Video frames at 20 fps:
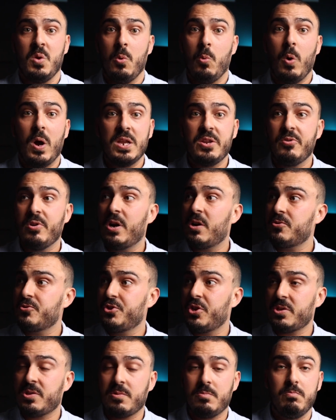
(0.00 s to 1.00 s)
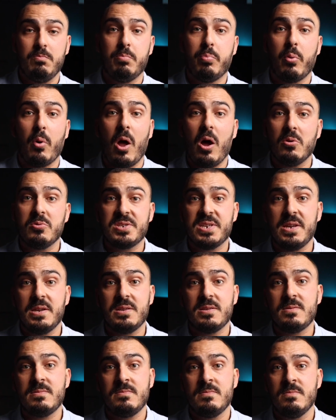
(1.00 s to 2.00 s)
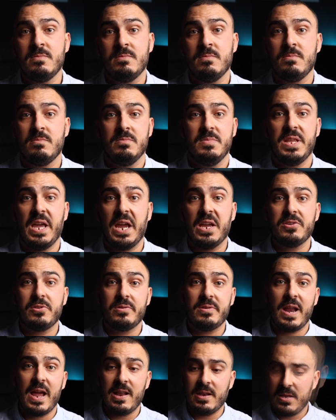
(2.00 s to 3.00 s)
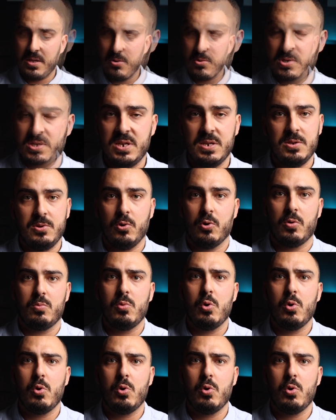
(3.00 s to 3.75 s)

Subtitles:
while you are just browsing the internet using your